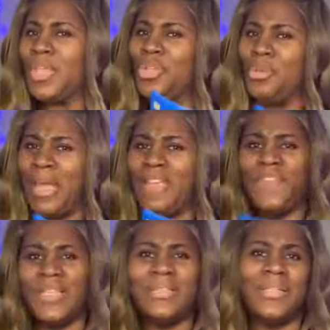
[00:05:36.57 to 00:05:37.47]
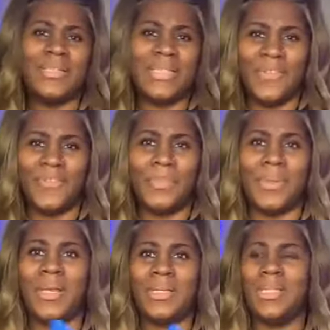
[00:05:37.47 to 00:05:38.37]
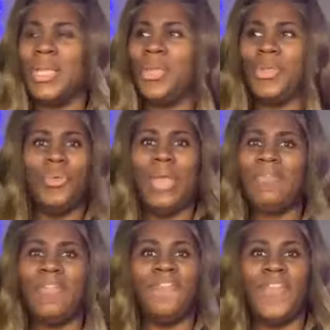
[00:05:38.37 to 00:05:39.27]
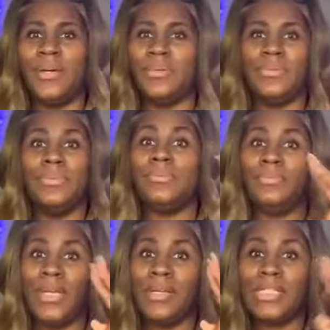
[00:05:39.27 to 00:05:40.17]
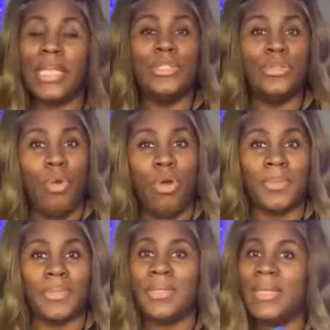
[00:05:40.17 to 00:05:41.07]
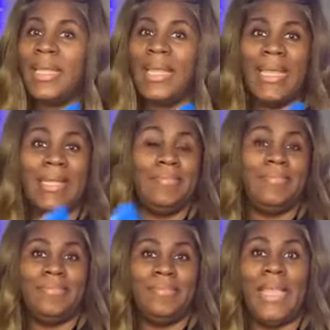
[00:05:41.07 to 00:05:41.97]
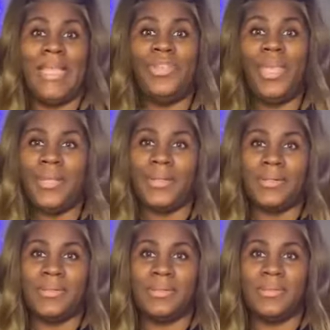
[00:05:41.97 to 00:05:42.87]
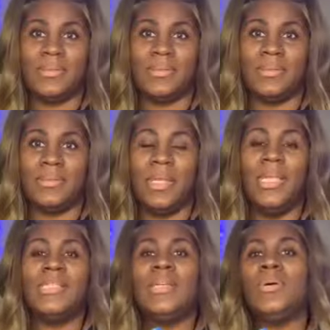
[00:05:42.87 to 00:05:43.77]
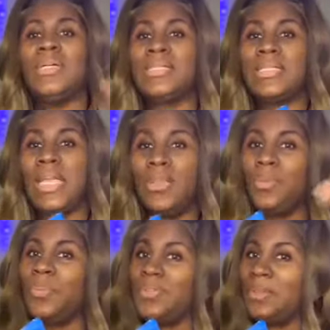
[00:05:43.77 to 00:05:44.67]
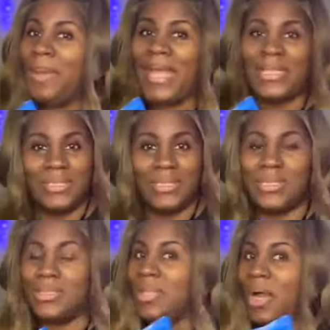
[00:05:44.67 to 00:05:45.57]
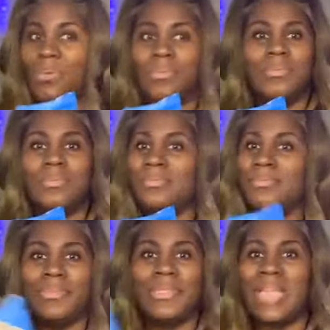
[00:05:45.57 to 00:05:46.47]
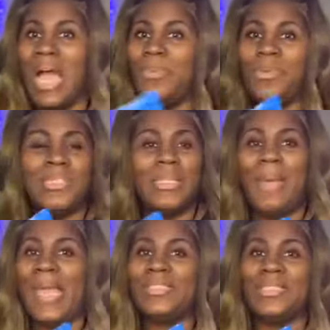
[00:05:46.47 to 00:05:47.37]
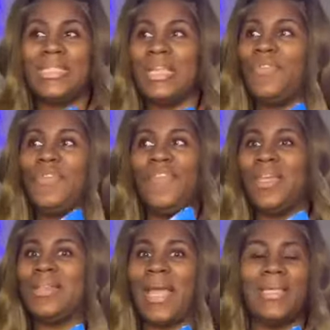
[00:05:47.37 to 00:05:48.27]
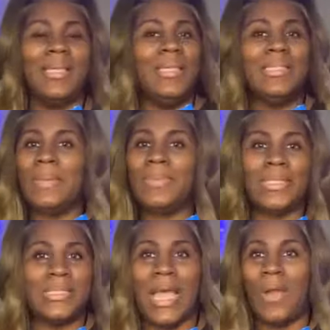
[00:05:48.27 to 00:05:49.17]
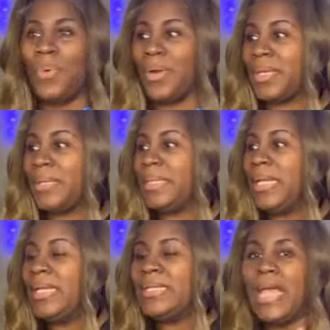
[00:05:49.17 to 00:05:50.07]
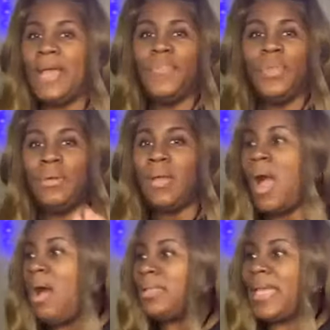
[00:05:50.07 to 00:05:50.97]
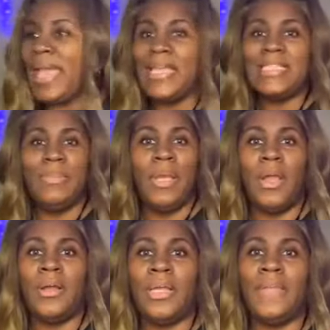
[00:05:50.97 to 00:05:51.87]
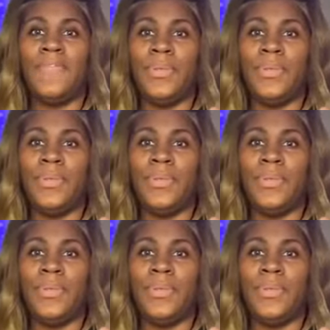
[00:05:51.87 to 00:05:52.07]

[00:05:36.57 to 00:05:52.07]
you may feel a little different because you haven't felt, we're going to say normal in years. So continue with the patches. Don't stop using the patches if you feel like something is not working. Now, if you call and ask me, or